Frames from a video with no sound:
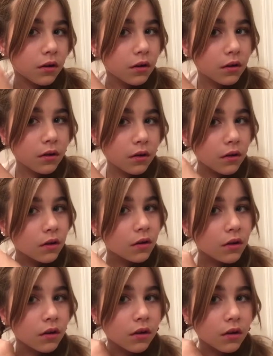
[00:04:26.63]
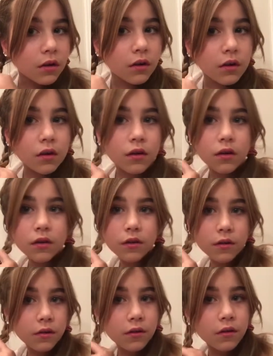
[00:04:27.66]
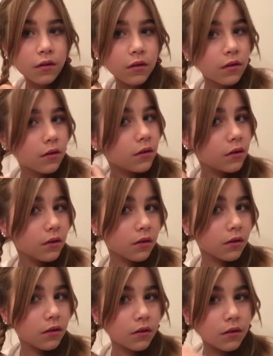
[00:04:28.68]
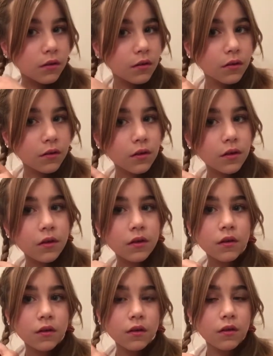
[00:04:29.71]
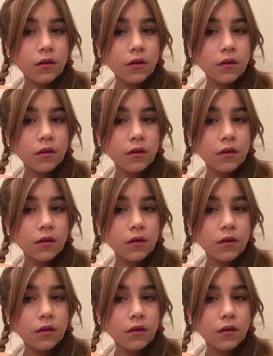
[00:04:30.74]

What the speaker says: Nobody speaks.